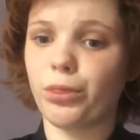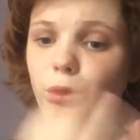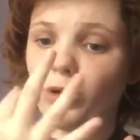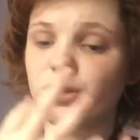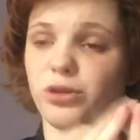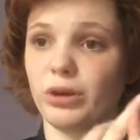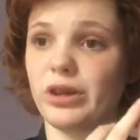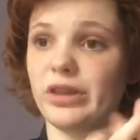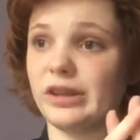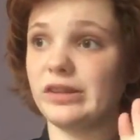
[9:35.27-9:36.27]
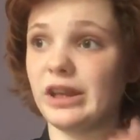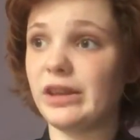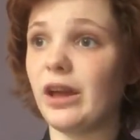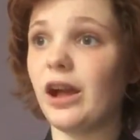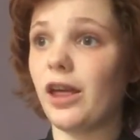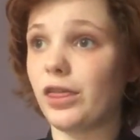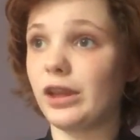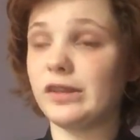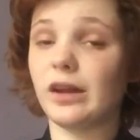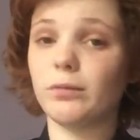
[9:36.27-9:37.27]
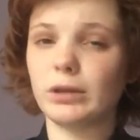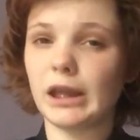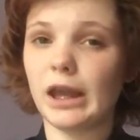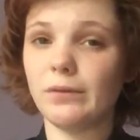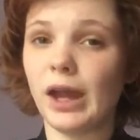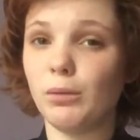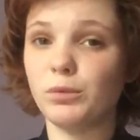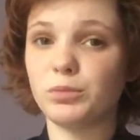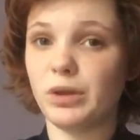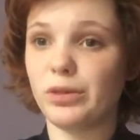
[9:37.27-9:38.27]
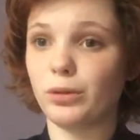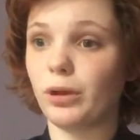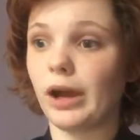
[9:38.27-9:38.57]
those three things together are things that really have helped me through.